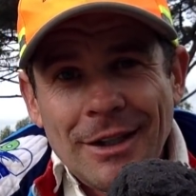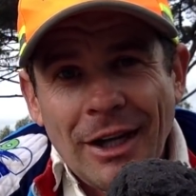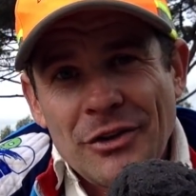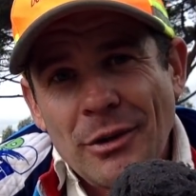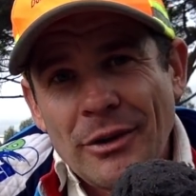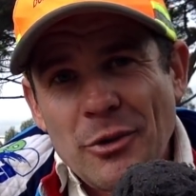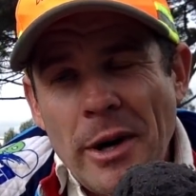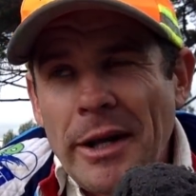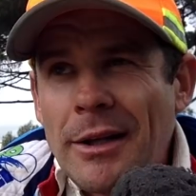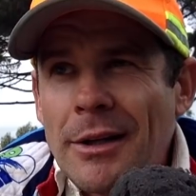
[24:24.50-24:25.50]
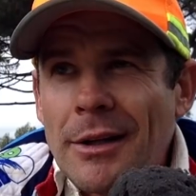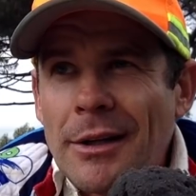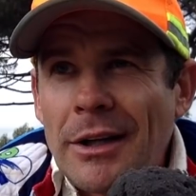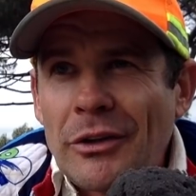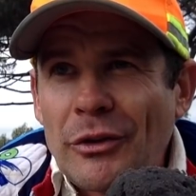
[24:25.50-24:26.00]
unless you're like 20.
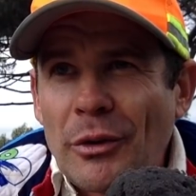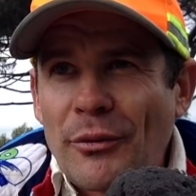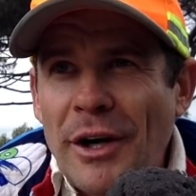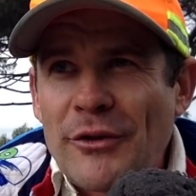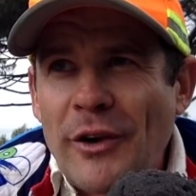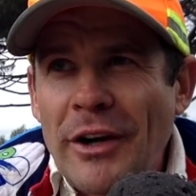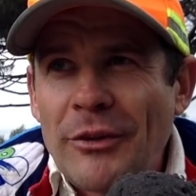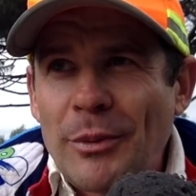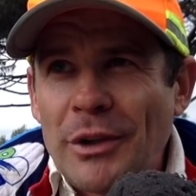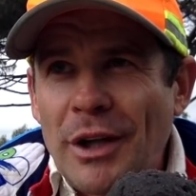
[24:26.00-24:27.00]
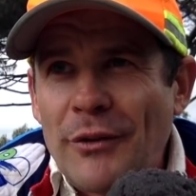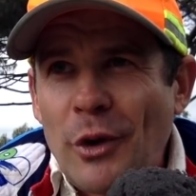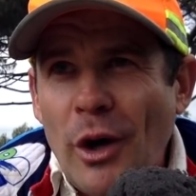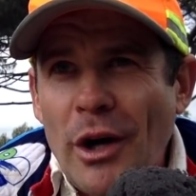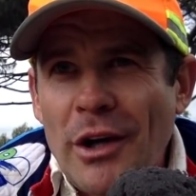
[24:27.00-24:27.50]
And you're just looking fresh face, but yeah, if
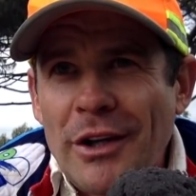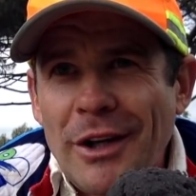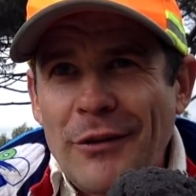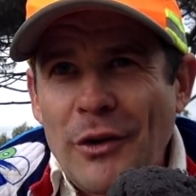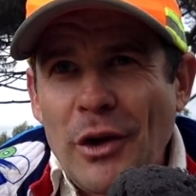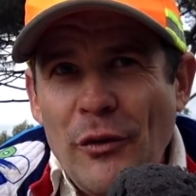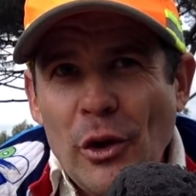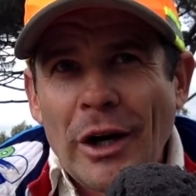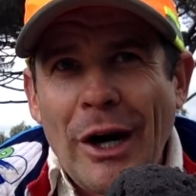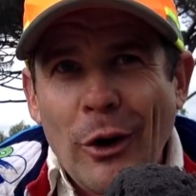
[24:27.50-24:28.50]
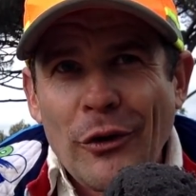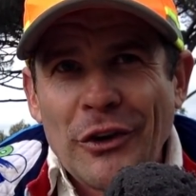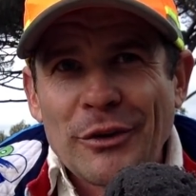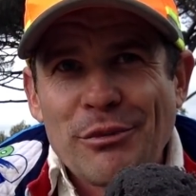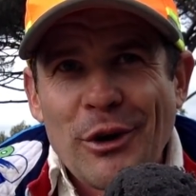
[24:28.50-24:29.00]
you look
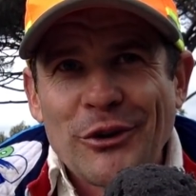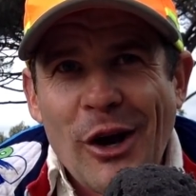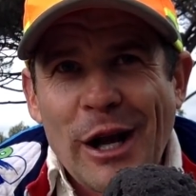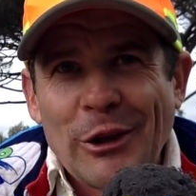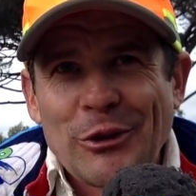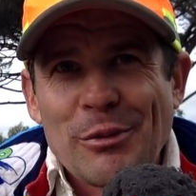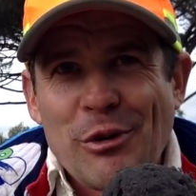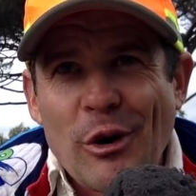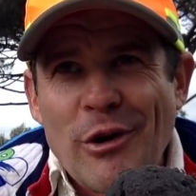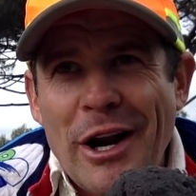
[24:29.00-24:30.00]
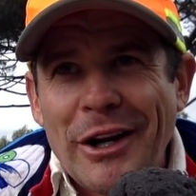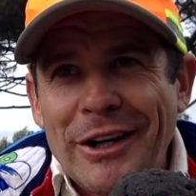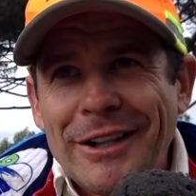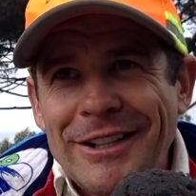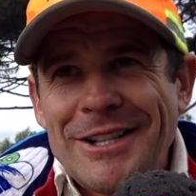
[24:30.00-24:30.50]
healthy as a pro cyclist or a pro
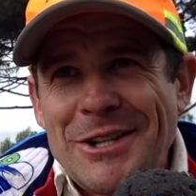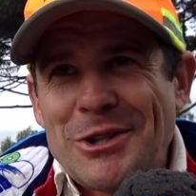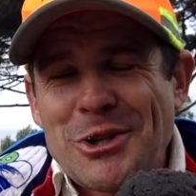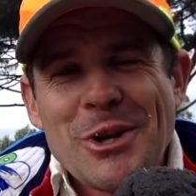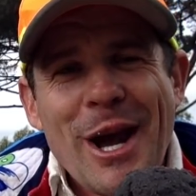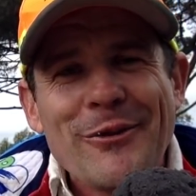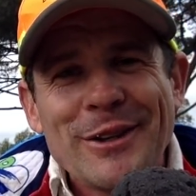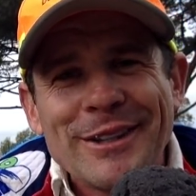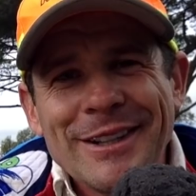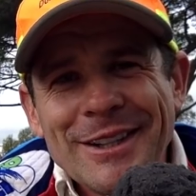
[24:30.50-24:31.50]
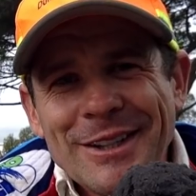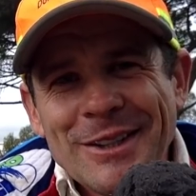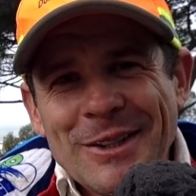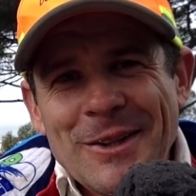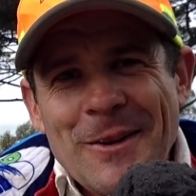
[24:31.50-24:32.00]
runner, you're too heavy,
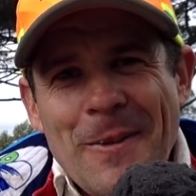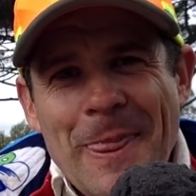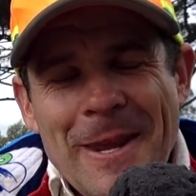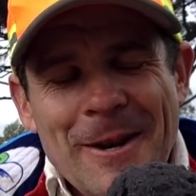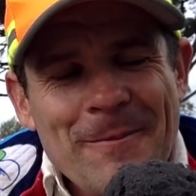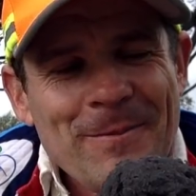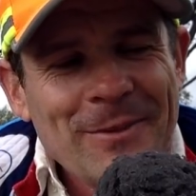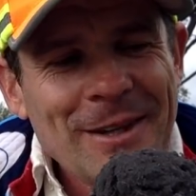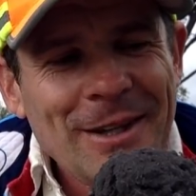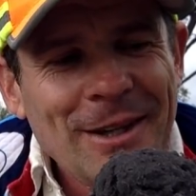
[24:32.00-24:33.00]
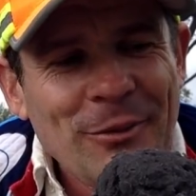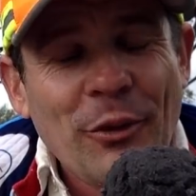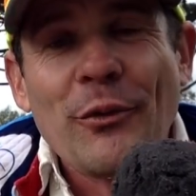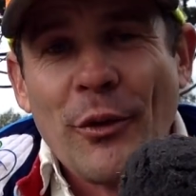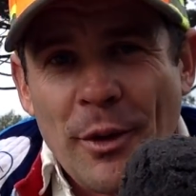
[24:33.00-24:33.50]
you know,
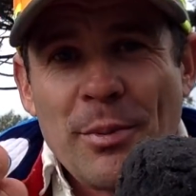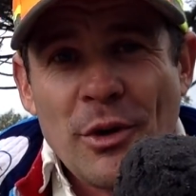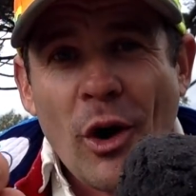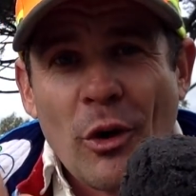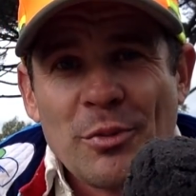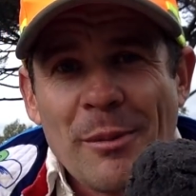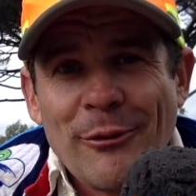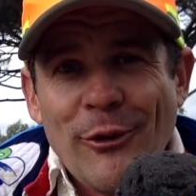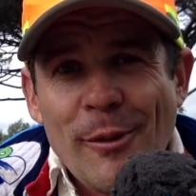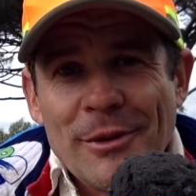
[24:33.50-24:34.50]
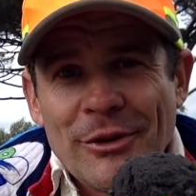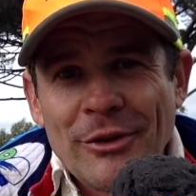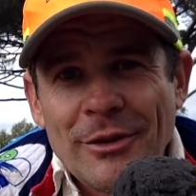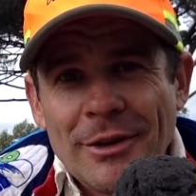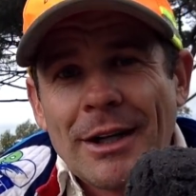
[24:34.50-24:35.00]
for your ultimate
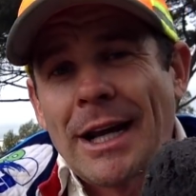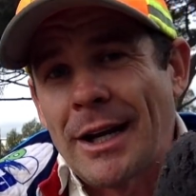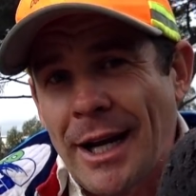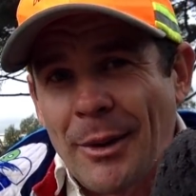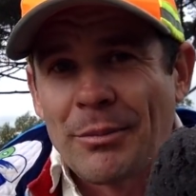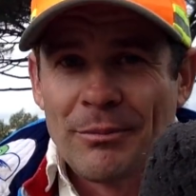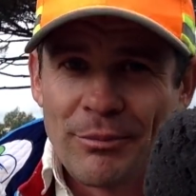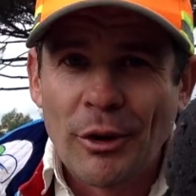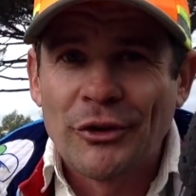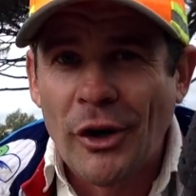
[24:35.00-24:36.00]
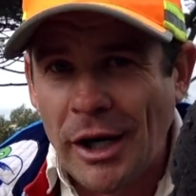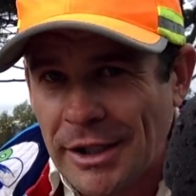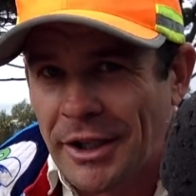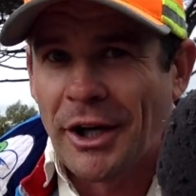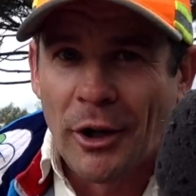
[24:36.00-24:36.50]
performance. You know, again, now pro
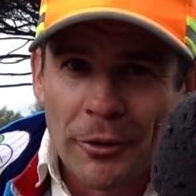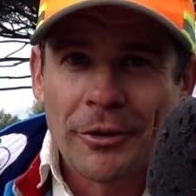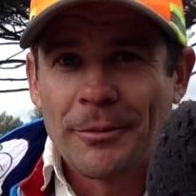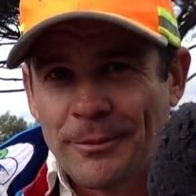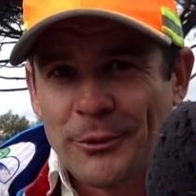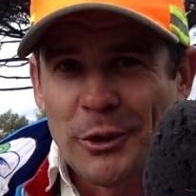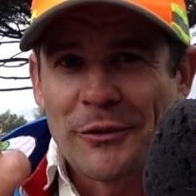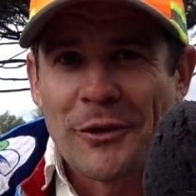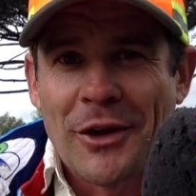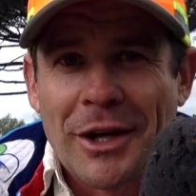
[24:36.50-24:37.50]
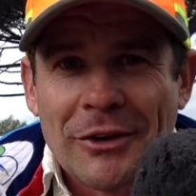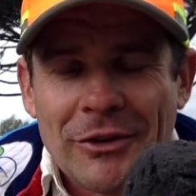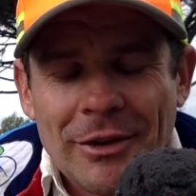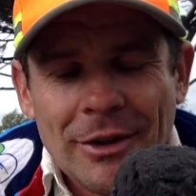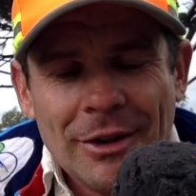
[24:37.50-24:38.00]
cycling and health, two different
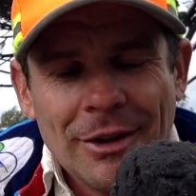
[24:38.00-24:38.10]
things.